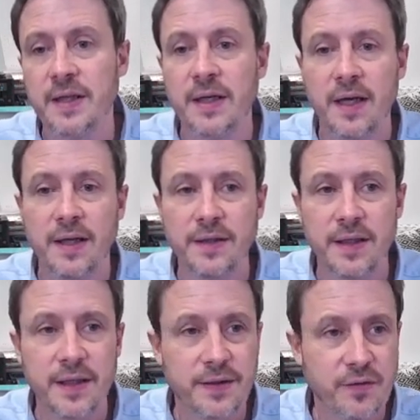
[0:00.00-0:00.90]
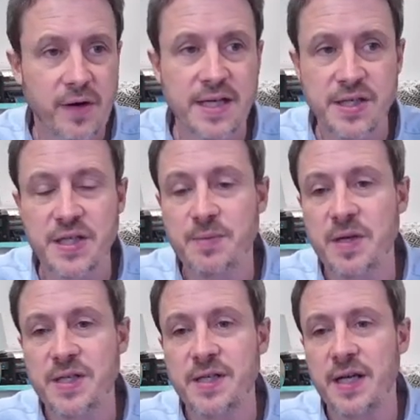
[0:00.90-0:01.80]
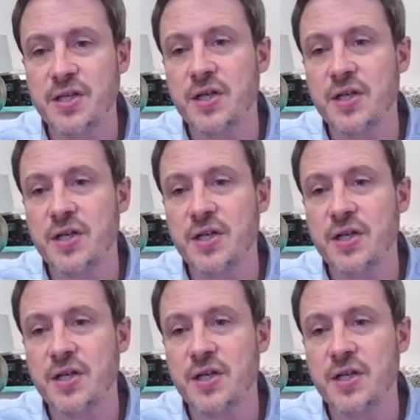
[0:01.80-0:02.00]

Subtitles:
And in the rest of this presentation,